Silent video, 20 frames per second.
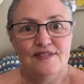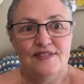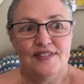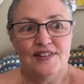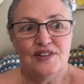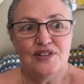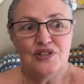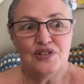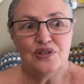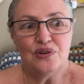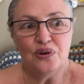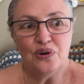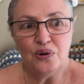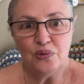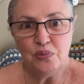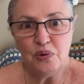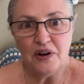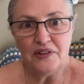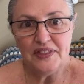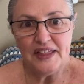saw
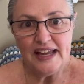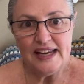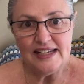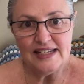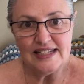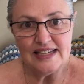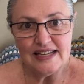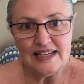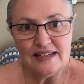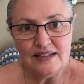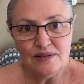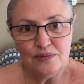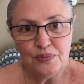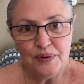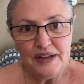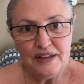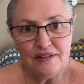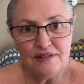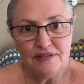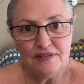what they did
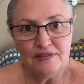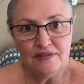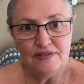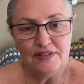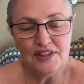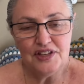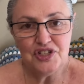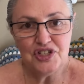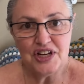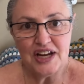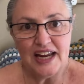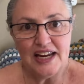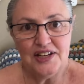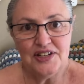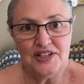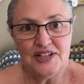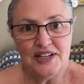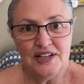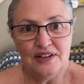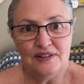with the
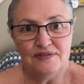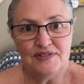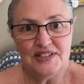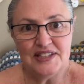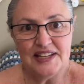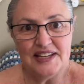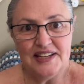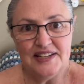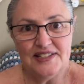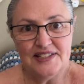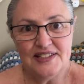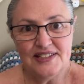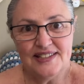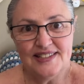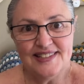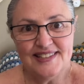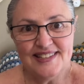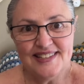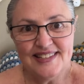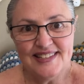changing of
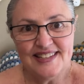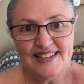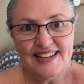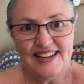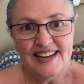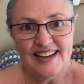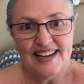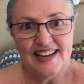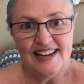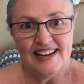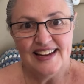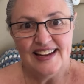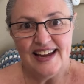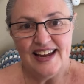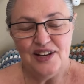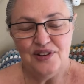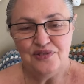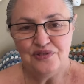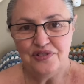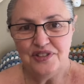seasons
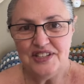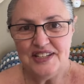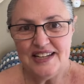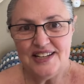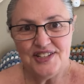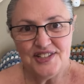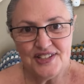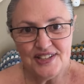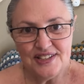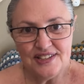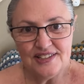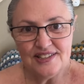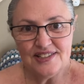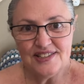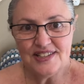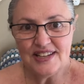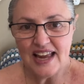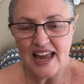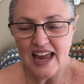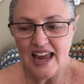and
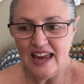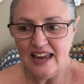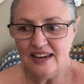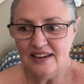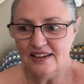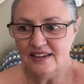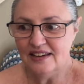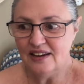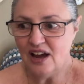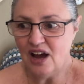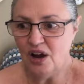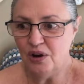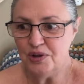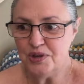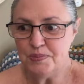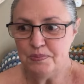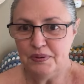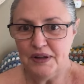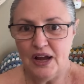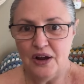traditions, and I was
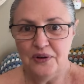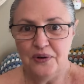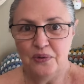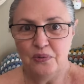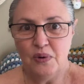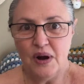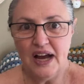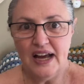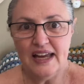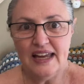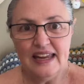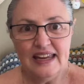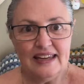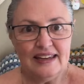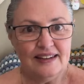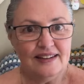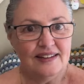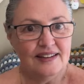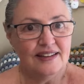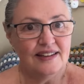blown away.
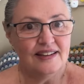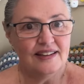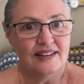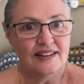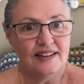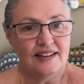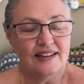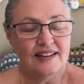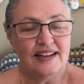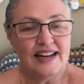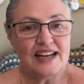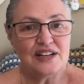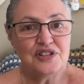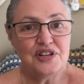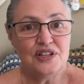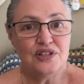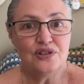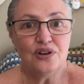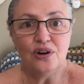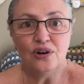And
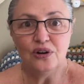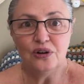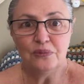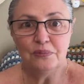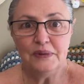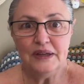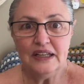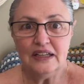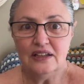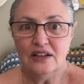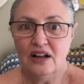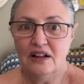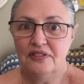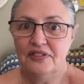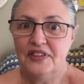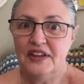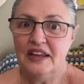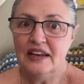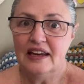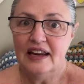actually taught me a lot
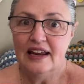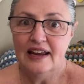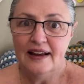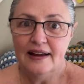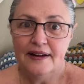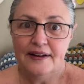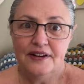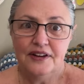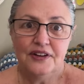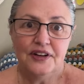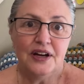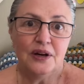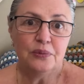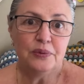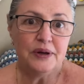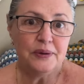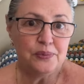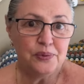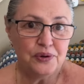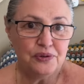that, you know,
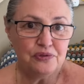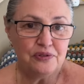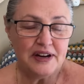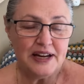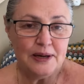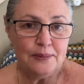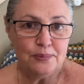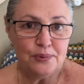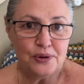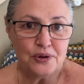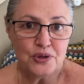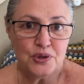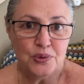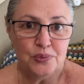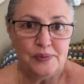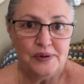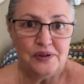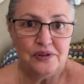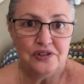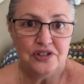we would read books when we were